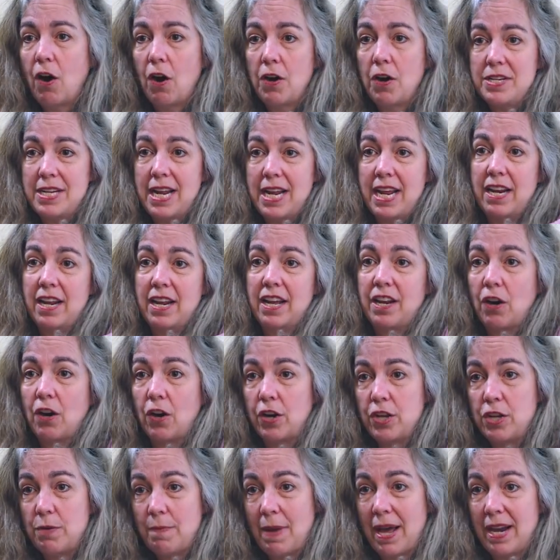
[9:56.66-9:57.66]
our data and our
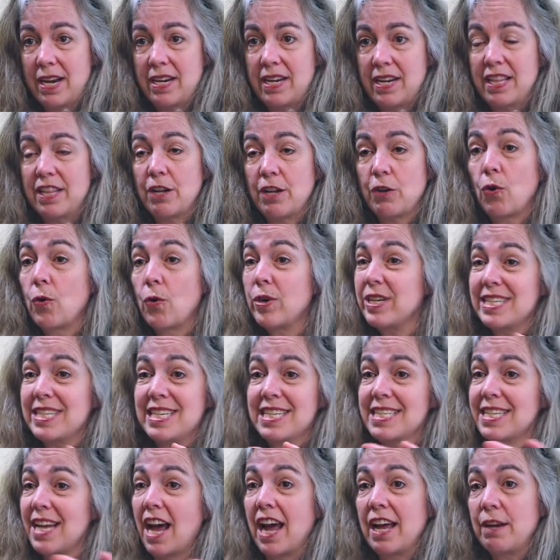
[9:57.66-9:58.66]
humanity, and they're going to
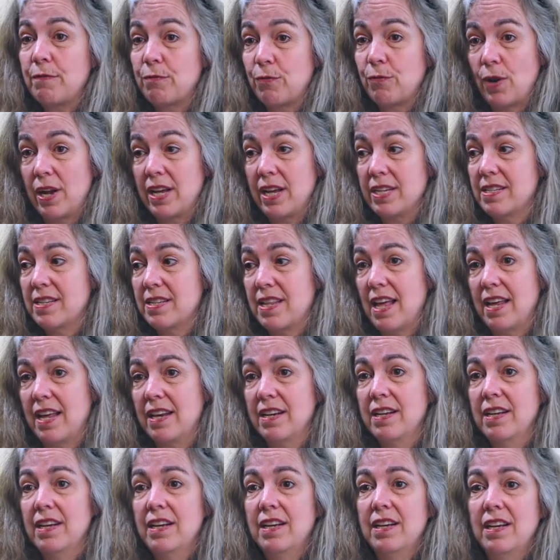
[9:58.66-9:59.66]
decide for us
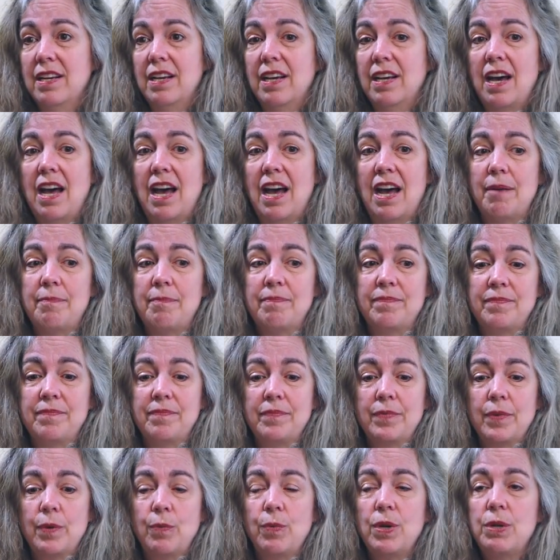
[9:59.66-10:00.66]
that um,
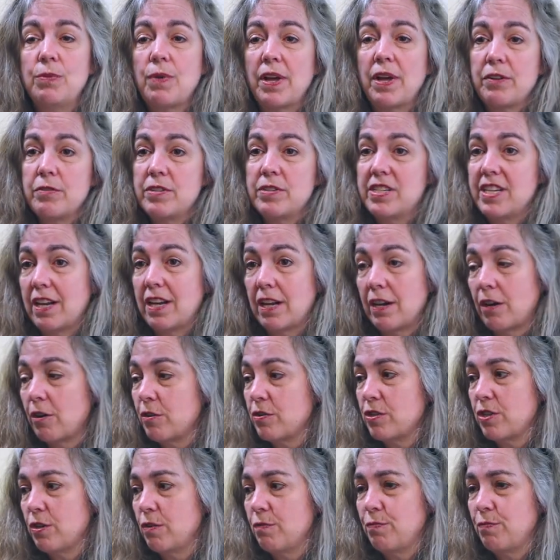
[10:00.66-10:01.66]
we'd rather sit on our
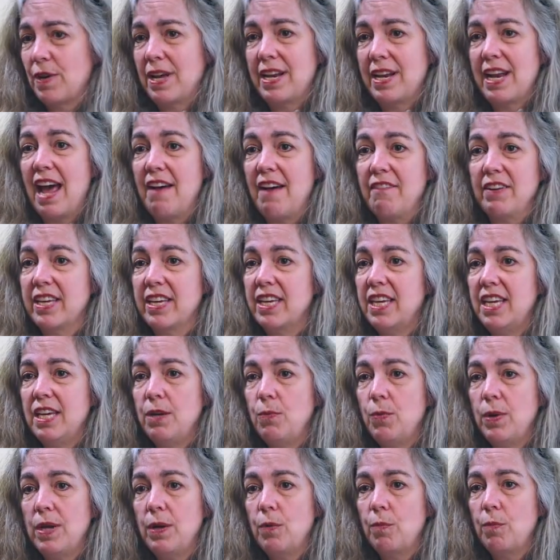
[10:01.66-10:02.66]
sofa and have a
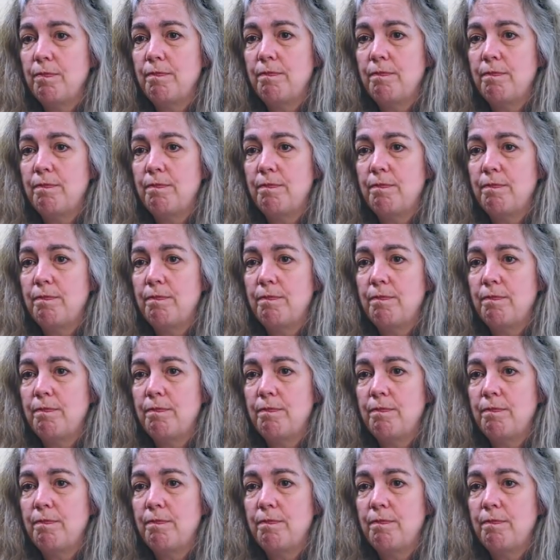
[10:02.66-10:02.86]
Kiwi